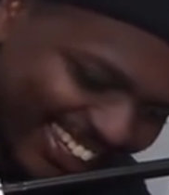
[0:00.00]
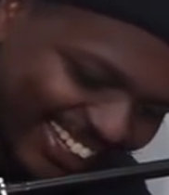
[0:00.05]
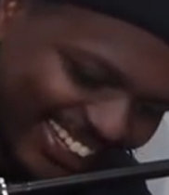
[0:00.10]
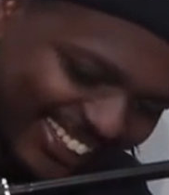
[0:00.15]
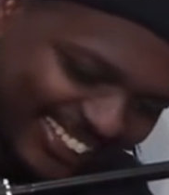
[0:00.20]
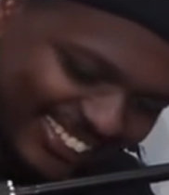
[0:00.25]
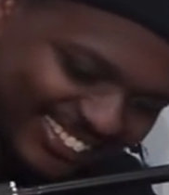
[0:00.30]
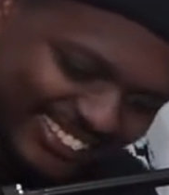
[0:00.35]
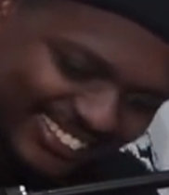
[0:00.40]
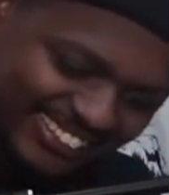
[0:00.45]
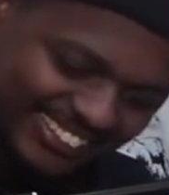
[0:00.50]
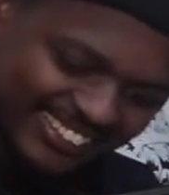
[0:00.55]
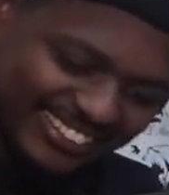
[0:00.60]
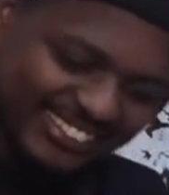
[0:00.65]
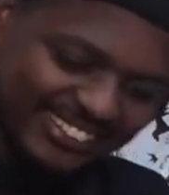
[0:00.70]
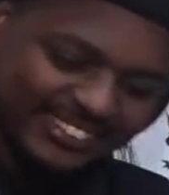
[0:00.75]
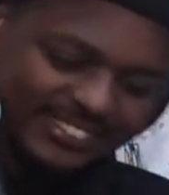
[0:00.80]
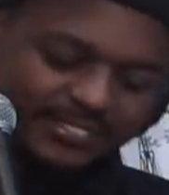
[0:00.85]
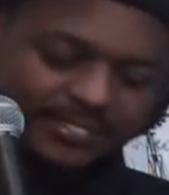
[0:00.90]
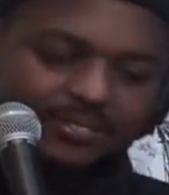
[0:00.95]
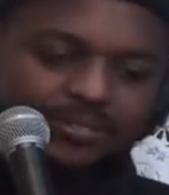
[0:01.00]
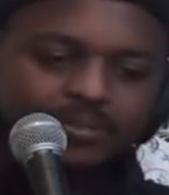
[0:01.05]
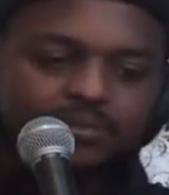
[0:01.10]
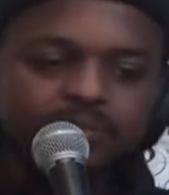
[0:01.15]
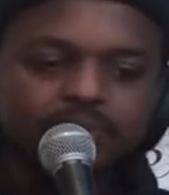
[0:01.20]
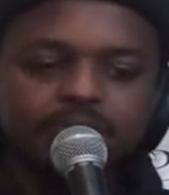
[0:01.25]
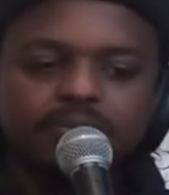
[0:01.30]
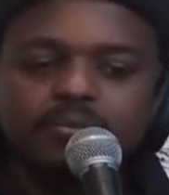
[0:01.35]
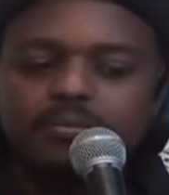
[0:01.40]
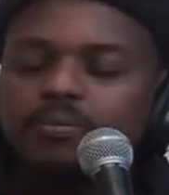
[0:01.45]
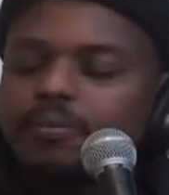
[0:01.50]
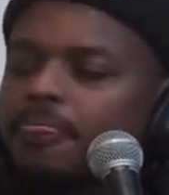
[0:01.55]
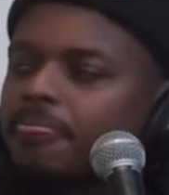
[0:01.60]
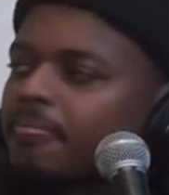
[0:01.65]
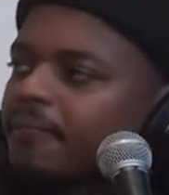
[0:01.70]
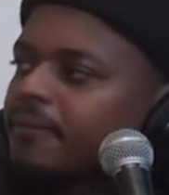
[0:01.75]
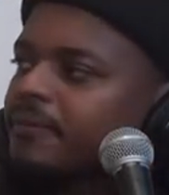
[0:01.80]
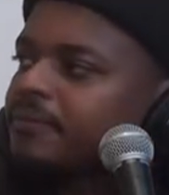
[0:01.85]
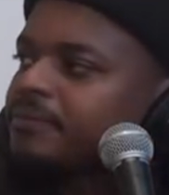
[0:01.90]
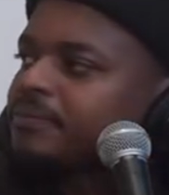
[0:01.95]

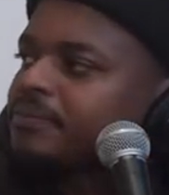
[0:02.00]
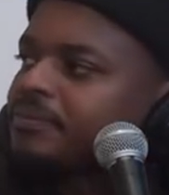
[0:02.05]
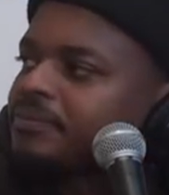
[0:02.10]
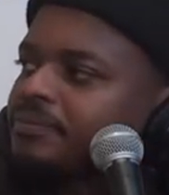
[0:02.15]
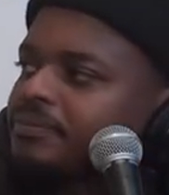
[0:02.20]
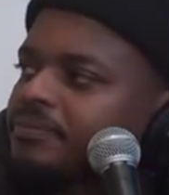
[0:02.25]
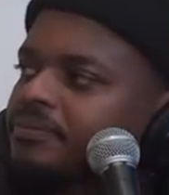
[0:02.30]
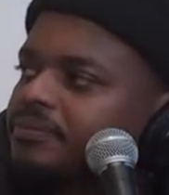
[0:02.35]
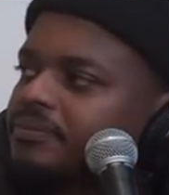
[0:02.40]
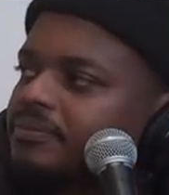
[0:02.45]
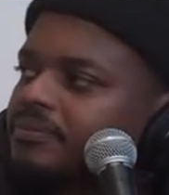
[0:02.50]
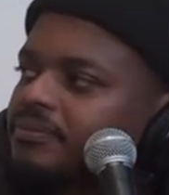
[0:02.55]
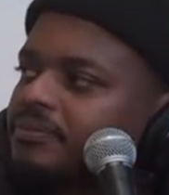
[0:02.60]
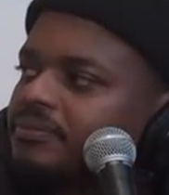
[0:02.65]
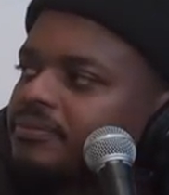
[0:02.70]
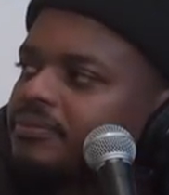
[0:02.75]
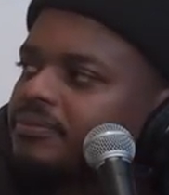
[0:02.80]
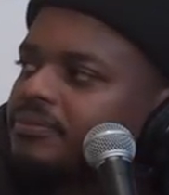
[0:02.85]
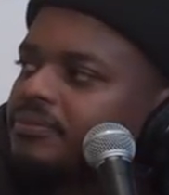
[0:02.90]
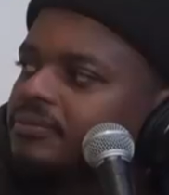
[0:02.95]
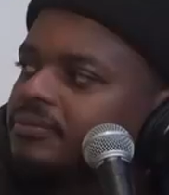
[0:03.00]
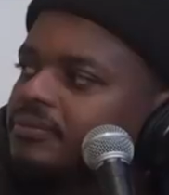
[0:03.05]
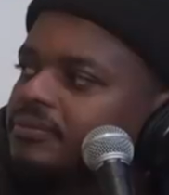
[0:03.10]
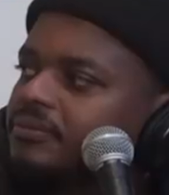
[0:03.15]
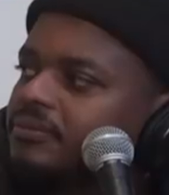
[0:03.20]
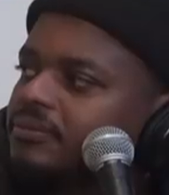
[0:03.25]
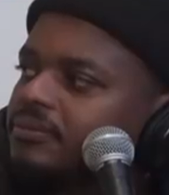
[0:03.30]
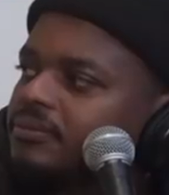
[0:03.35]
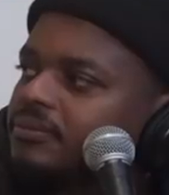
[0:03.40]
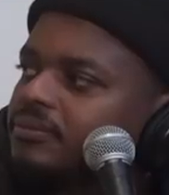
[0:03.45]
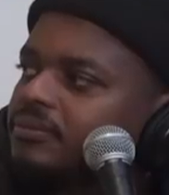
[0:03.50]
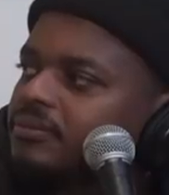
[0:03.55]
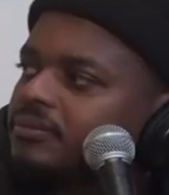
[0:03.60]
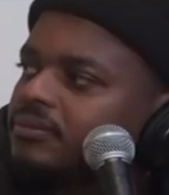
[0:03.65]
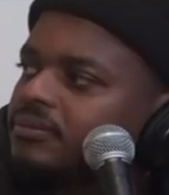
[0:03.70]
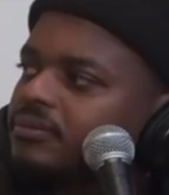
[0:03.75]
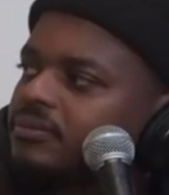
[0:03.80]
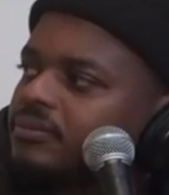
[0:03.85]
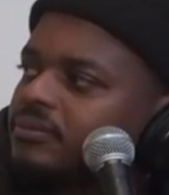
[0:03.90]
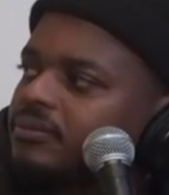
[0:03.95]

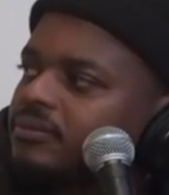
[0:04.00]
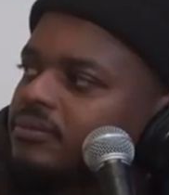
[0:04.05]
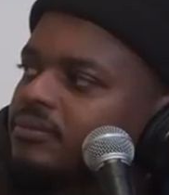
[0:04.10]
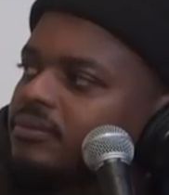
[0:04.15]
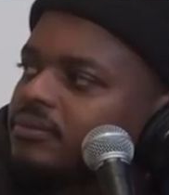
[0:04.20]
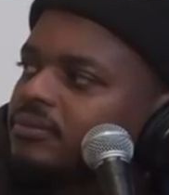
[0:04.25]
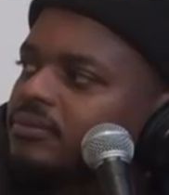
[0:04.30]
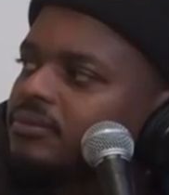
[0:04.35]
(silent)